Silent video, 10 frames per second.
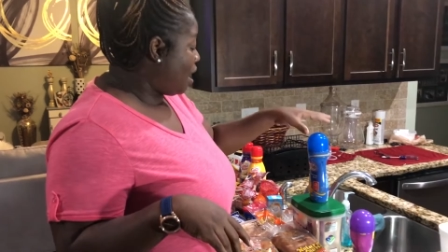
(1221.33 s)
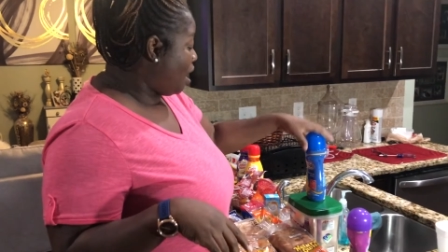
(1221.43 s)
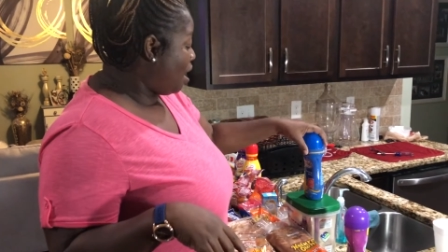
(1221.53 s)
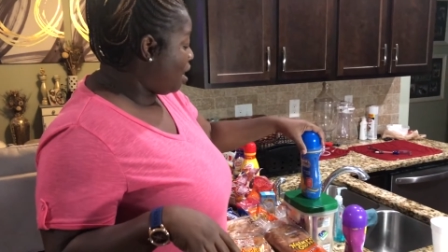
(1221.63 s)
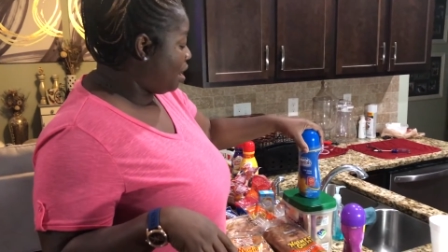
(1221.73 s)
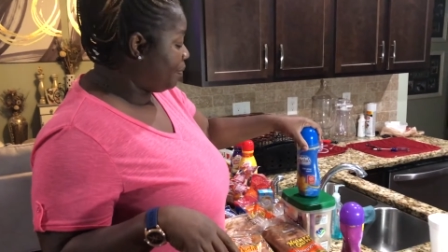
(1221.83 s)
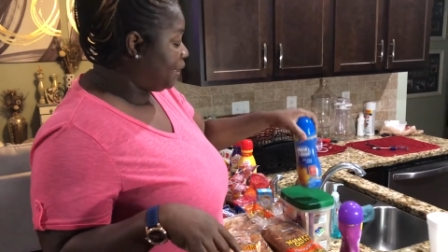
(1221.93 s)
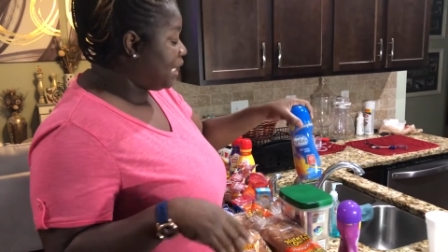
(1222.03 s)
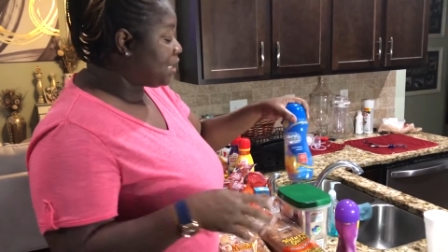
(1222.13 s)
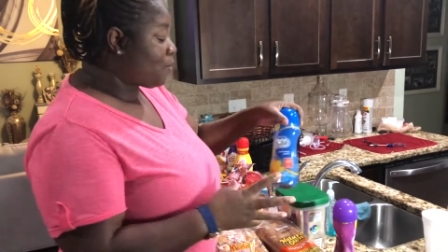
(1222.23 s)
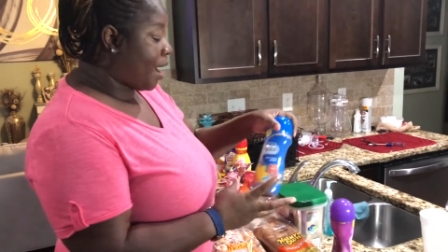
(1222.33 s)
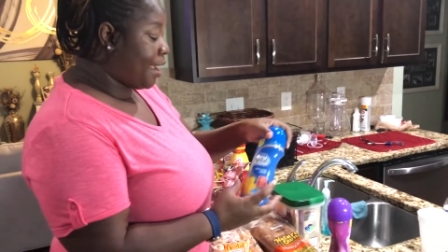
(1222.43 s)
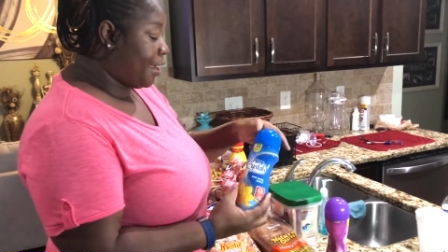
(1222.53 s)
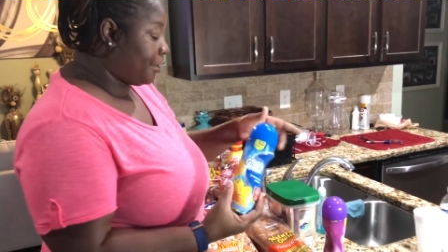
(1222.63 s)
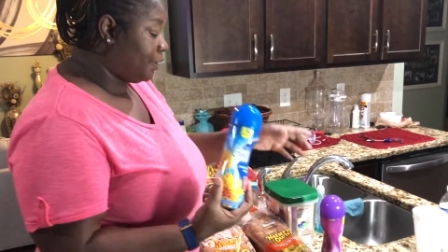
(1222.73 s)
Um, these
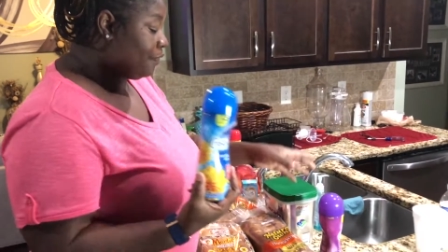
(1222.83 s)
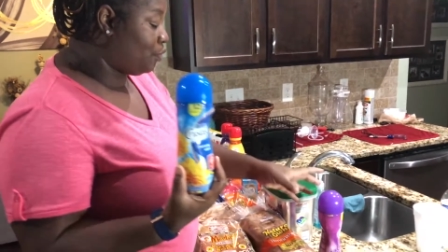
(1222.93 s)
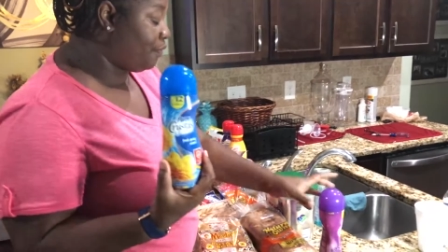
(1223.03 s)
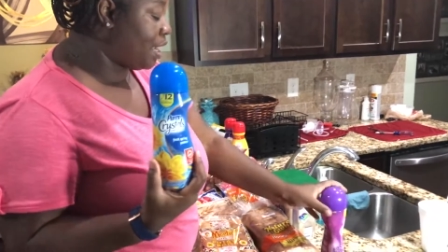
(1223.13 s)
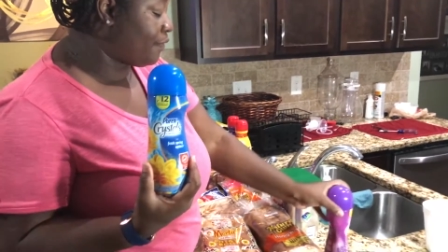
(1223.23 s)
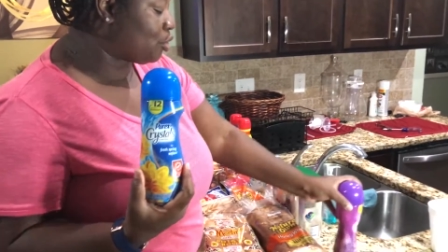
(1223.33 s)
right here, if you've never